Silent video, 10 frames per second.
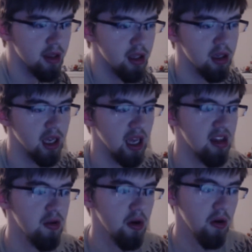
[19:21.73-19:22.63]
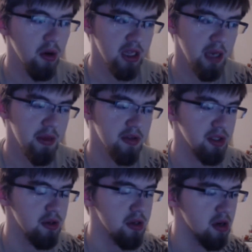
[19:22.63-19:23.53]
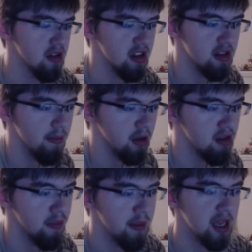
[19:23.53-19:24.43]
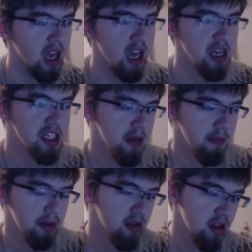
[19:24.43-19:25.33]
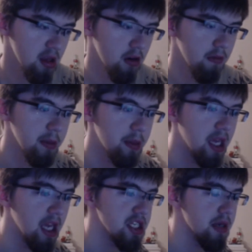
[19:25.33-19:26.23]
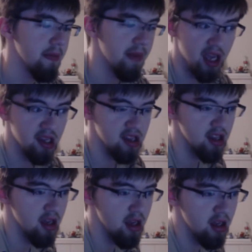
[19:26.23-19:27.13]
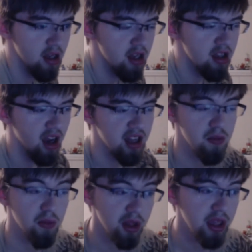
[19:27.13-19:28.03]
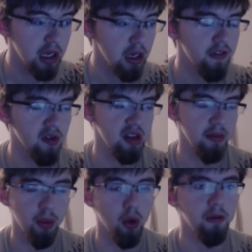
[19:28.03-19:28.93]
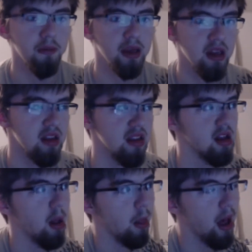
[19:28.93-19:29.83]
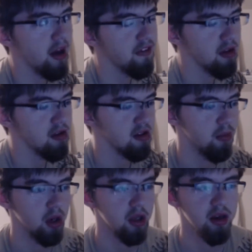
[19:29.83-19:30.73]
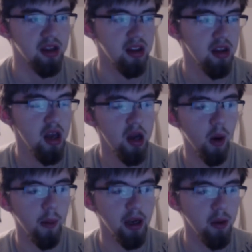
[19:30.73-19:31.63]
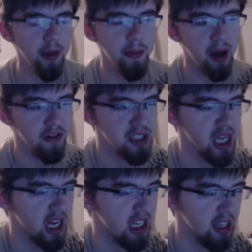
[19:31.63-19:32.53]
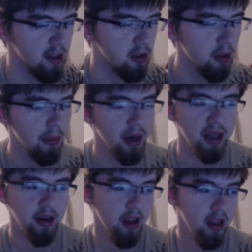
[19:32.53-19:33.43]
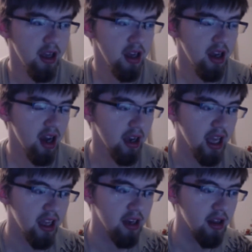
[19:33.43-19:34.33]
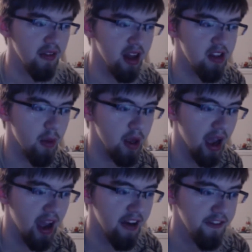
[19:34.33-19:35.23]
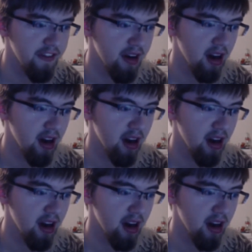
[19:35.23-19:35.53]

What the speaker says: Negates critical hit damage for 2 turns, boosts BB gauge, and boosts own BB gauge to max. That's a really good for support because a lot of other support units, well, I mean, it would be better if she had a heal, but again, that's why you have